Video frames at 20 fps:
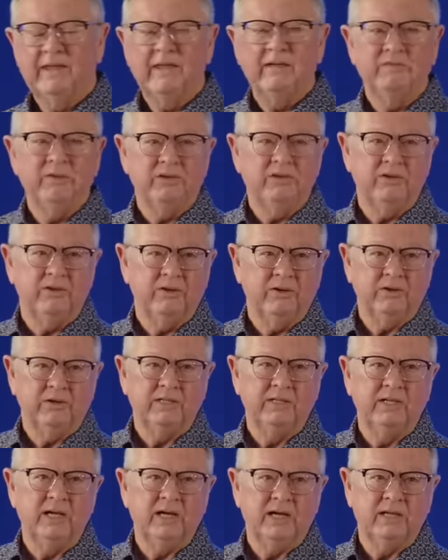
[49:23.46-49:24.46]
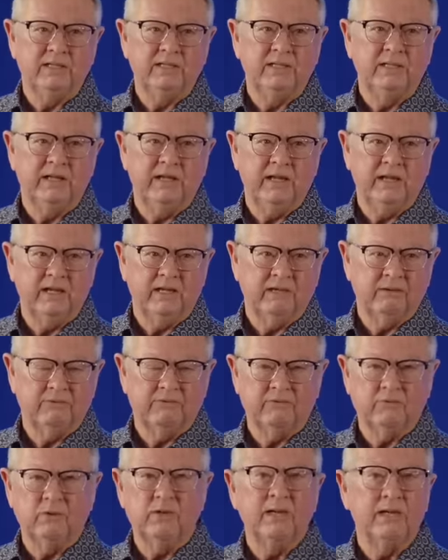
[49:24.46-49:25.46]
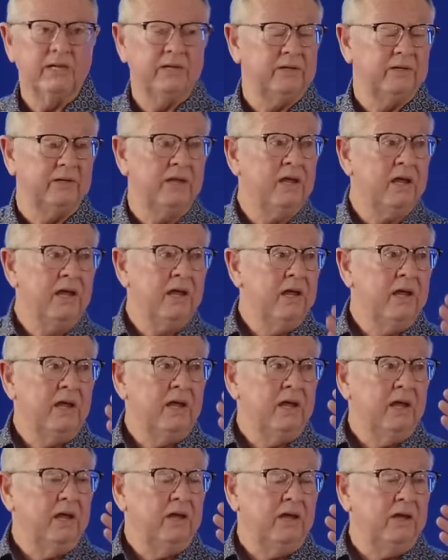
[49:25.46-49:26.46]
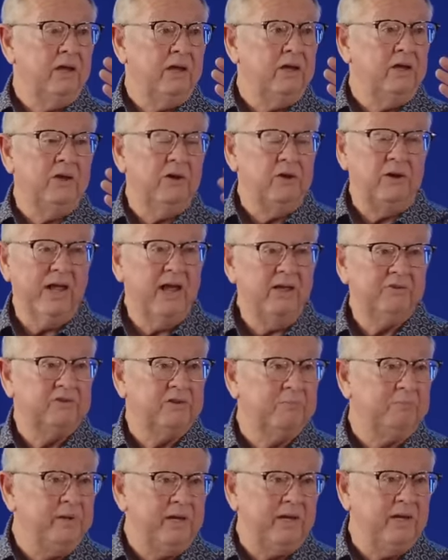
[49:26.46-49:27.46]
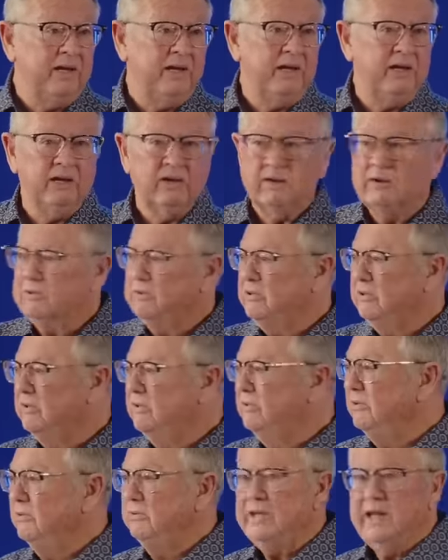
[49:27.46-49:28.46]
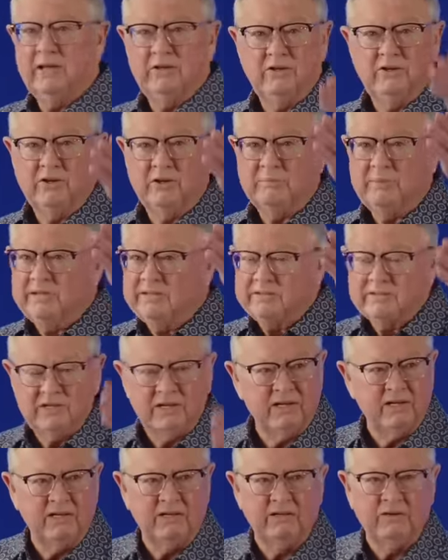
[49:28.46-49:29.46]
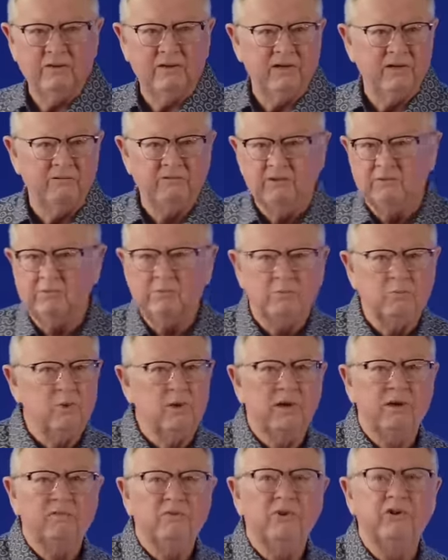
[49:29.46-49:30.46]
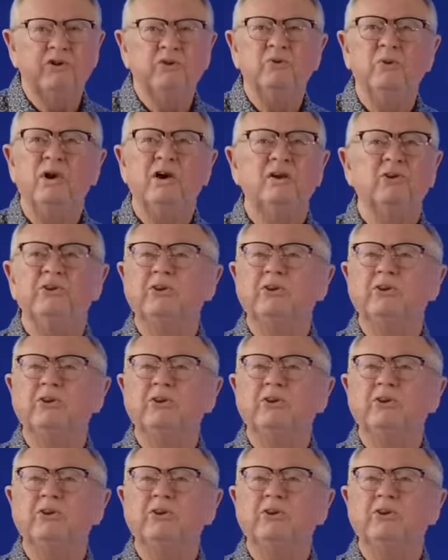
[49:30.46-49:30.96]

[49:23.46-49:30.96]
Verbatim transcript: Give it to your God King friend. You don't have to be here to do that. You could be sitting in your living room wherever you are.